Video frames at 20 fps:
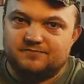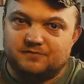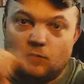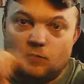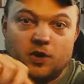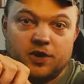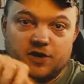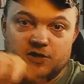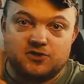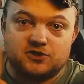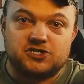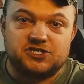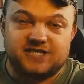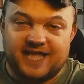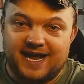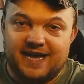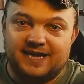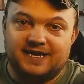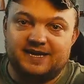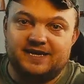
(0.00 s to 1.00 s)
where you're
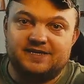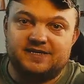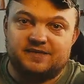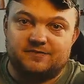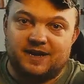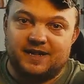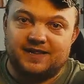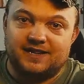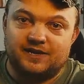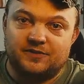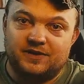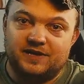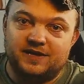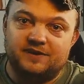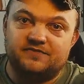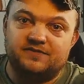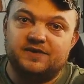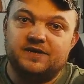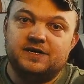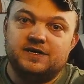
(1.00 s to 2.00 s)
standing to melee
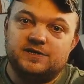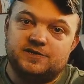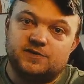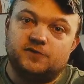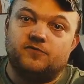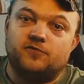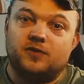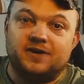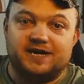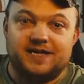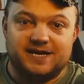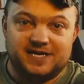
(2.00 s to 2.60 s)
weave to avoid getting